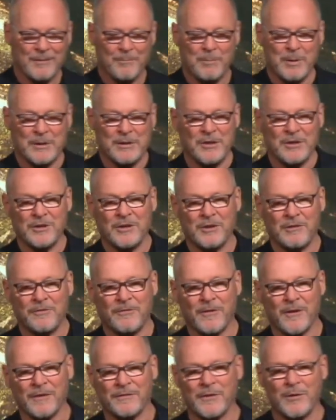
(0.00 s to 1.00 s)
But you know,
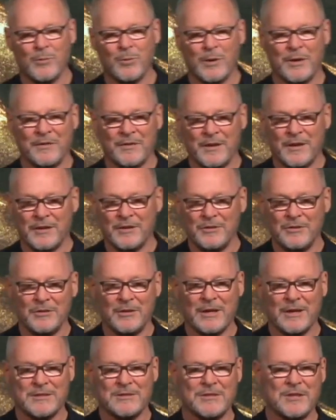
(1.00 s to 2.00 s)
for every one that you
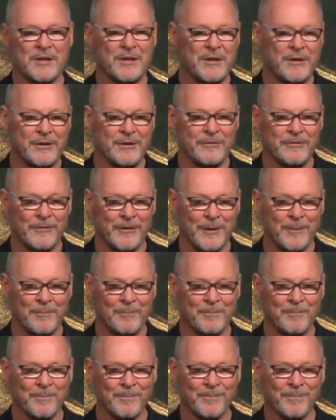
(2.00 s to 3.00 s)
get to hear from,
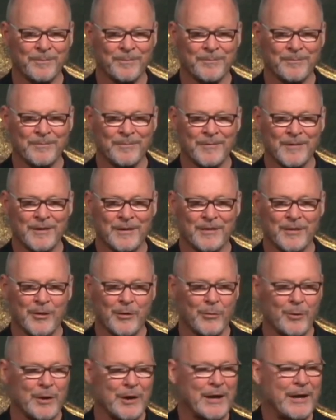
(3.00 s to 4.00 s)
there
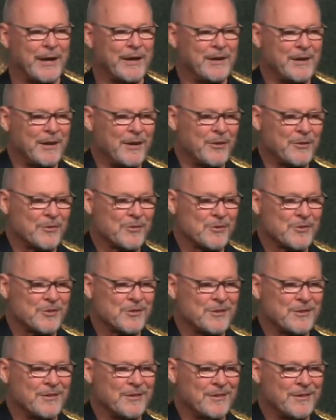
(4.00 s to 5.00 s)
were nine others
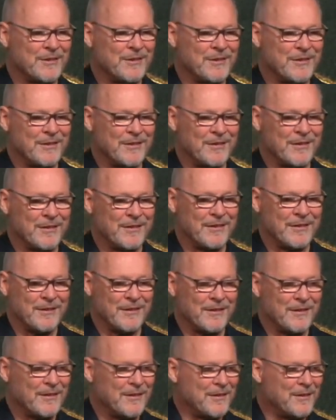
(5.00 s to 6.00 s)

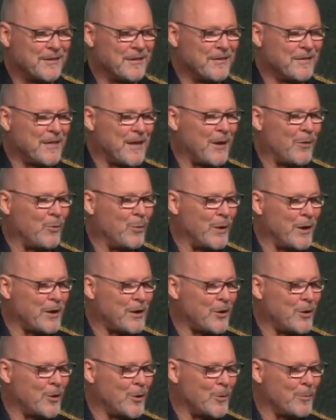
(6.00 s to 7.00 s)
that went
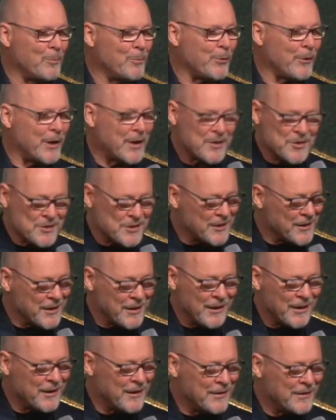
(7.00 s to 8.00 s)
home praising
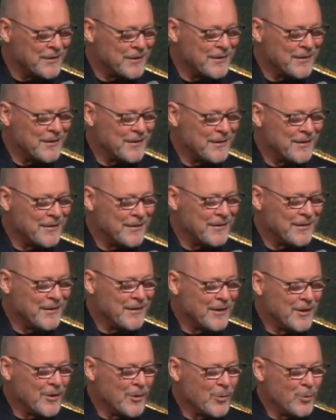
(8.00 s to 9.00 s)
God.
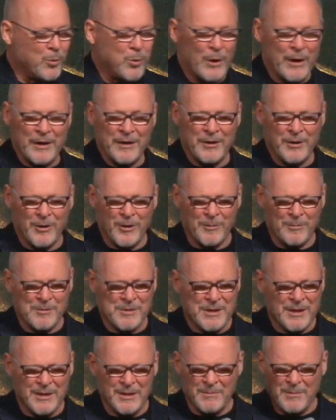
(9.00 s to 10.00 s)
Went home
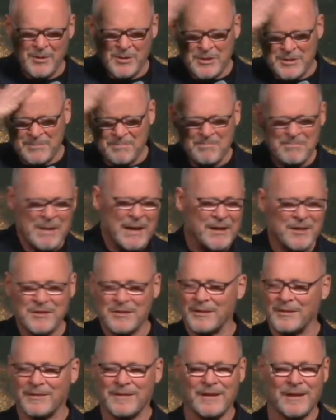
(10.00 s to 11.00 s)
saying, The most
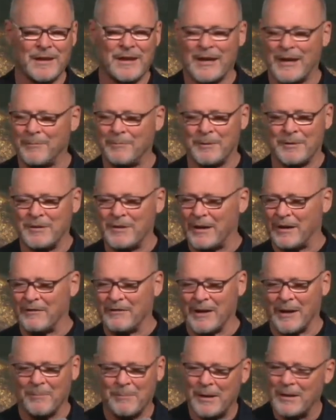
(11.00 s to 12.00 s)
amazing thing happened today. I've
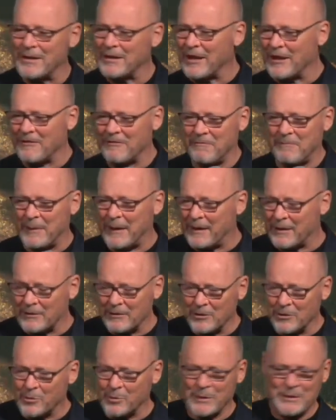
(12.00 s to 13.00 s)
got my life back.
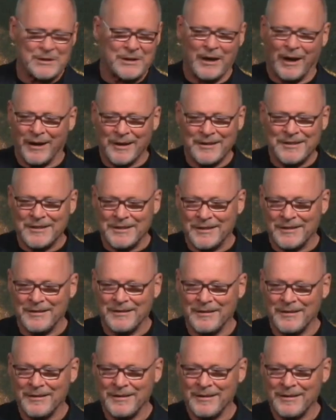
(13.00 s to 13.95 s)
Look what God did.